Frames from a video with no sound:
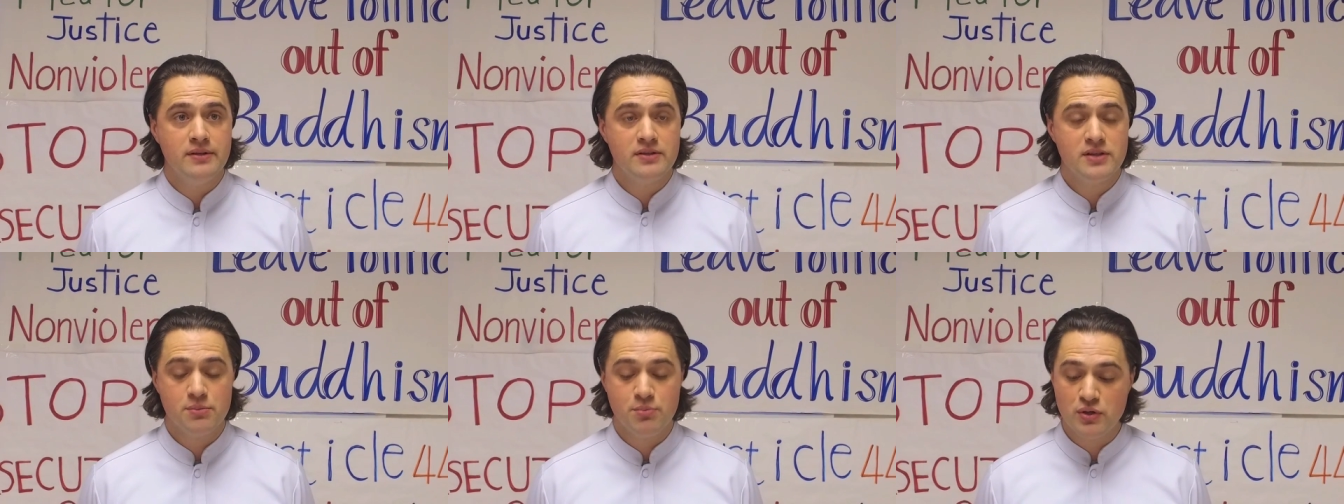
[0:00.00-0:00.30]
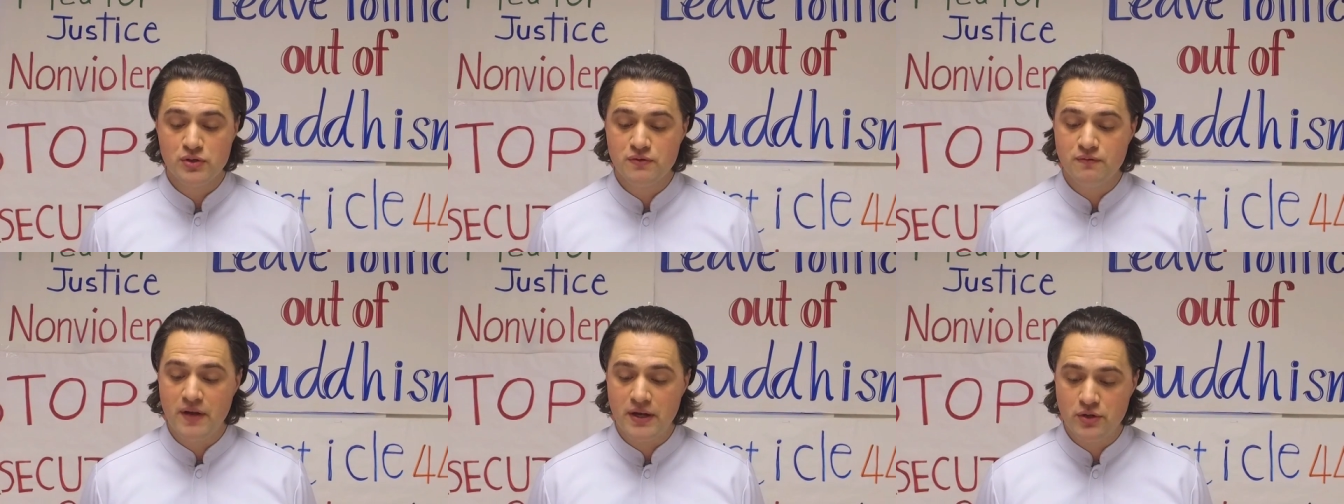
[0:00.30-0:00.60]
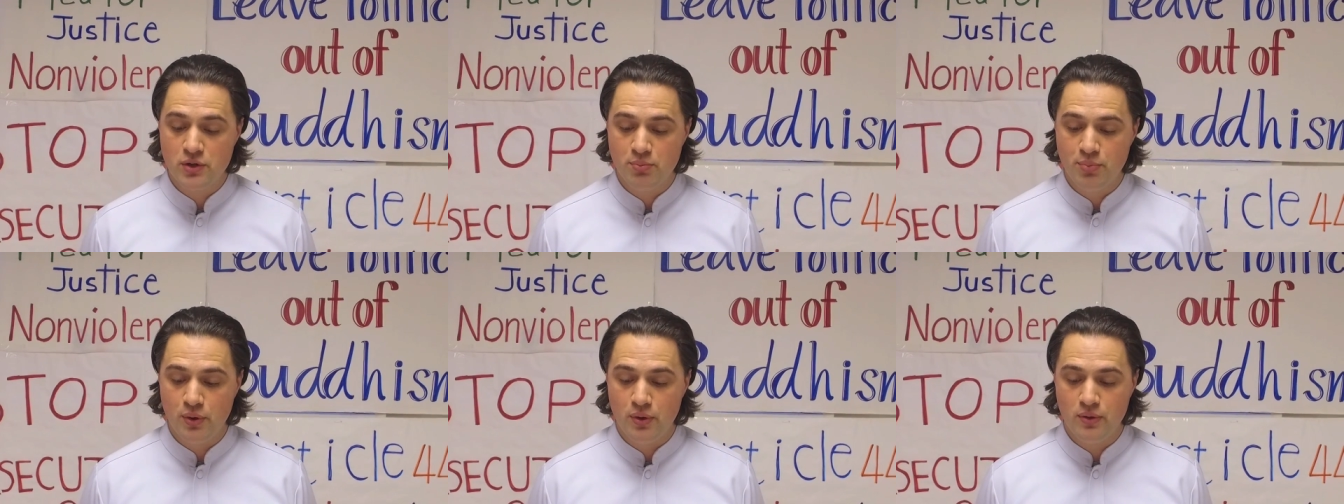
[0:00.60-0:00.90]
the most
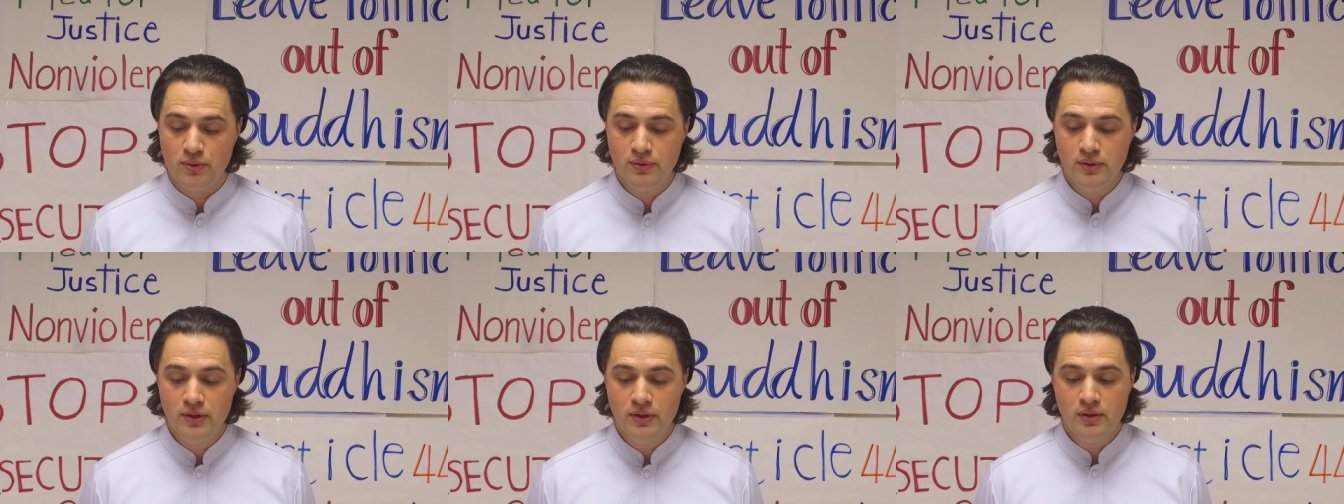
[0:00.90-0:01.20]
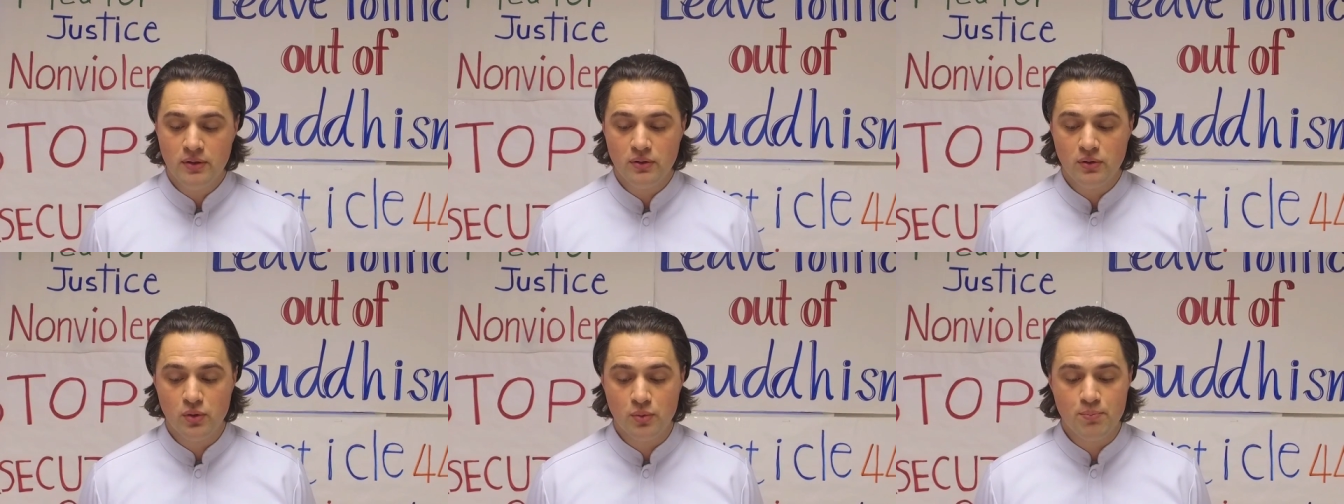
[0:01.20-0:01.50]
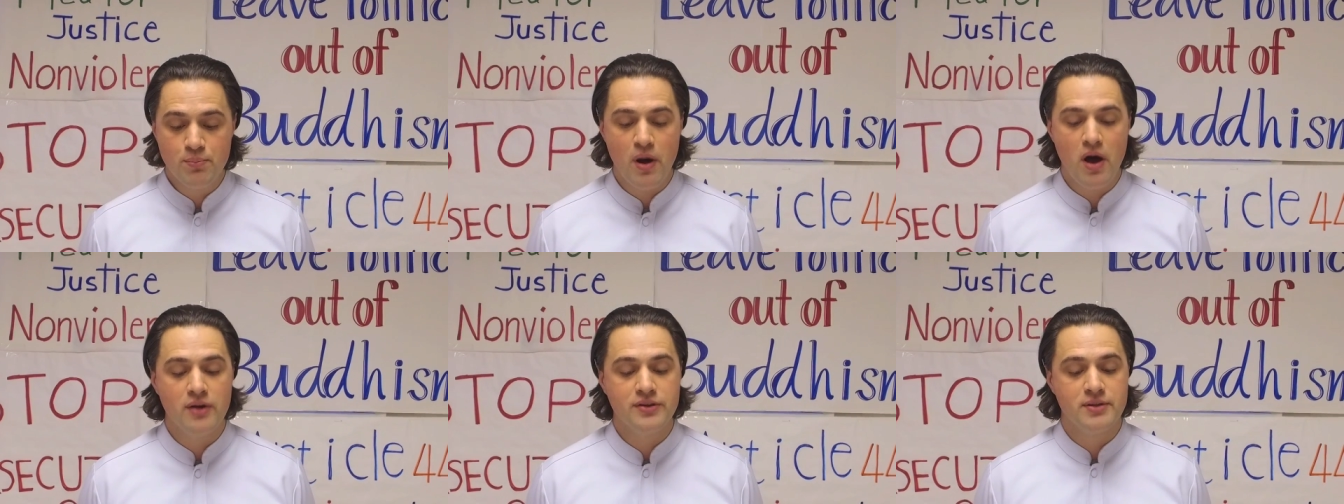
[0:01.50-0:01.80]
venerable
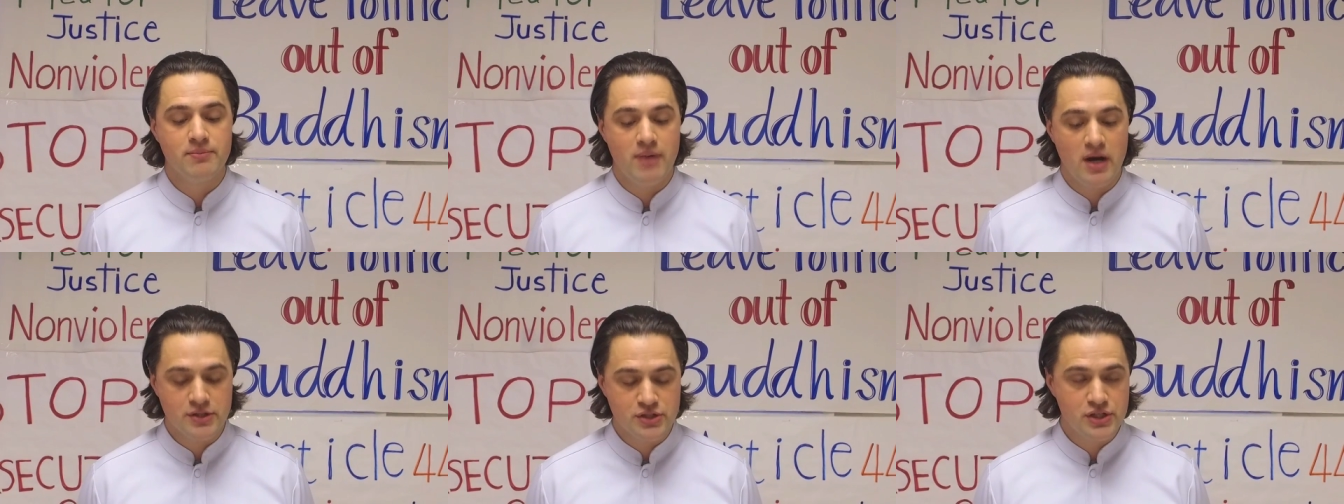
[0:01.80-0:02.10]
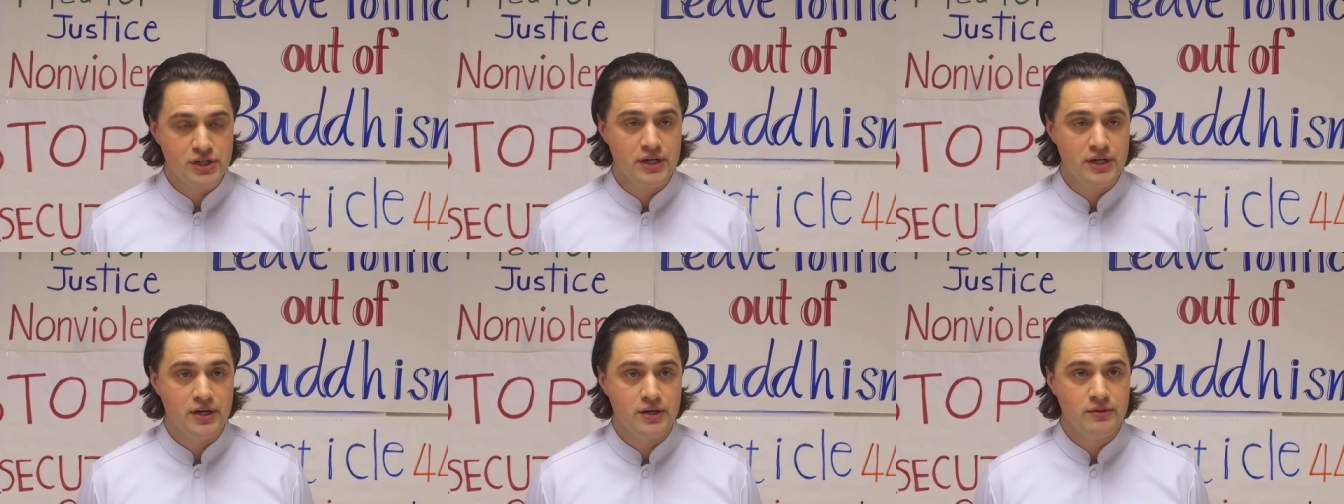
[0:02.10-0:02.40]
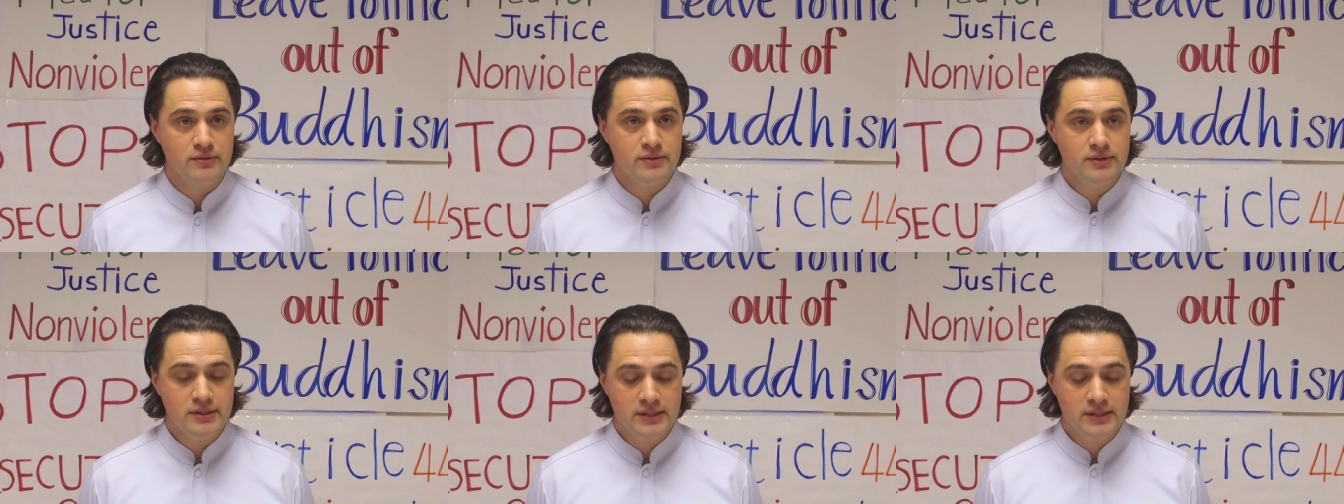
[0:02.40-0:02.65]
Lumpal Damachio,